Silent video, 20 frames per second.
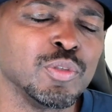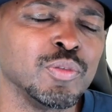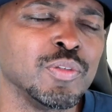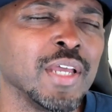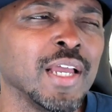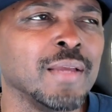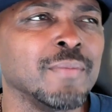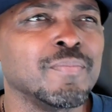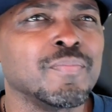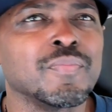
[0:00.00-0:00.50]

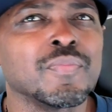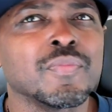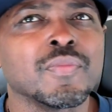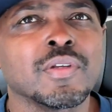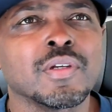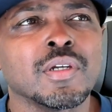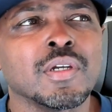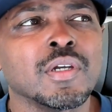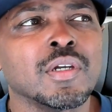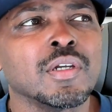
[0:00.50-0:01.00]
that.
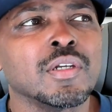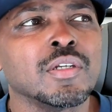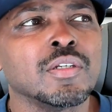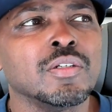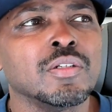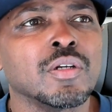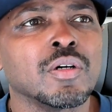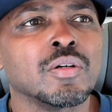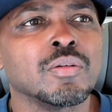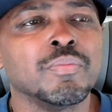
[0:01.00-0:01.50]
You
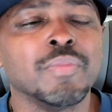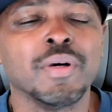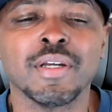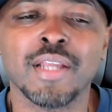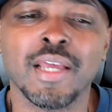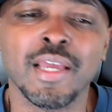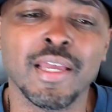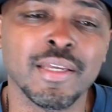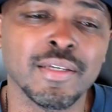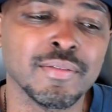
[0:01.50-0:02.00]
know, but
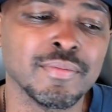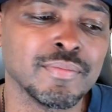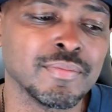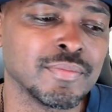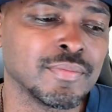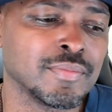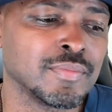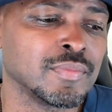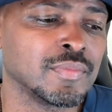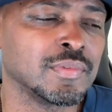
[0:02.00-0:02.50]
hey,
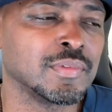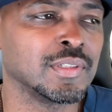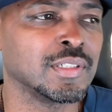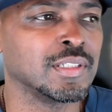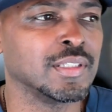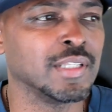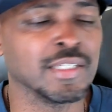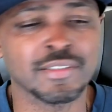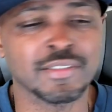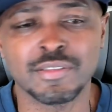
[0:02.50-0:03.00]

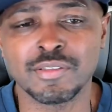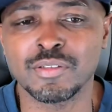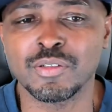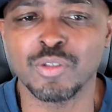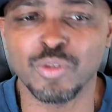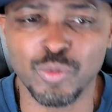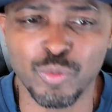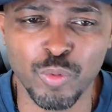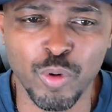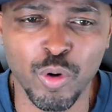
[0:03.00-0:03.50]
let's
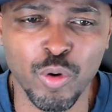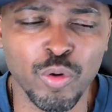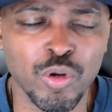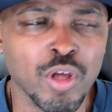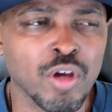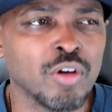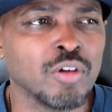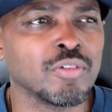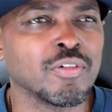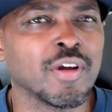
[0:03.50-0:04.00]
roll
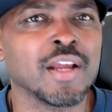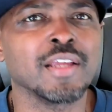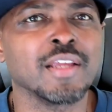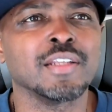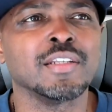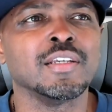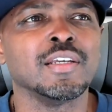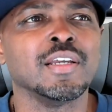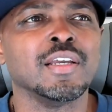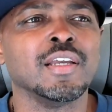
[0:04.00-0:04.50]
on, right?
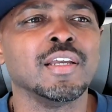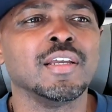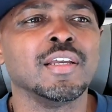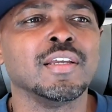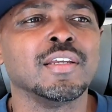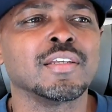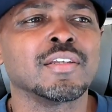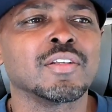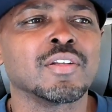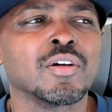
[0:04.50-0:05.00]

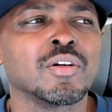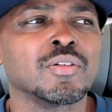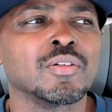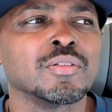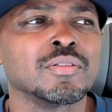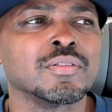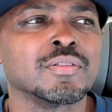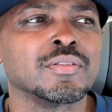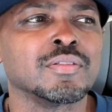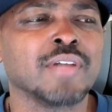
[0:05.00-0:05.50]
You
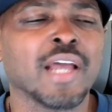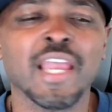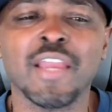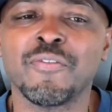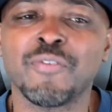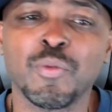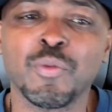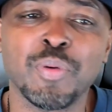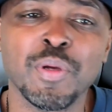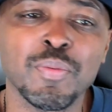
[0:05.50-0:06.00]
know,
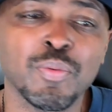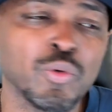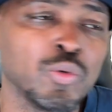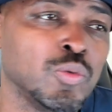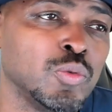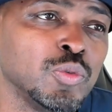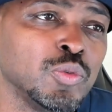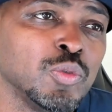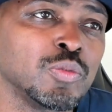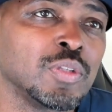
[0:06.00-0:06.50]
hateful people
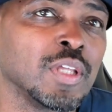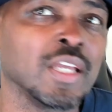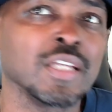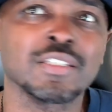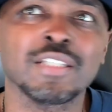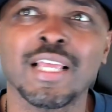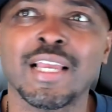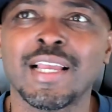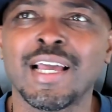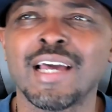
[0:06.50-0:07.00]
who do
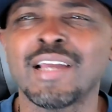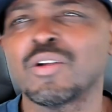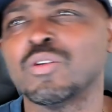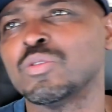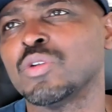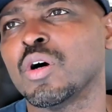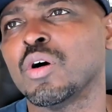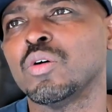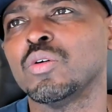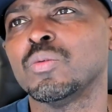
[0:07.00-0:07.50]
things like, I don't
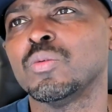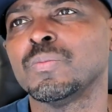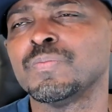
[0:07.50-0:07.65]
know,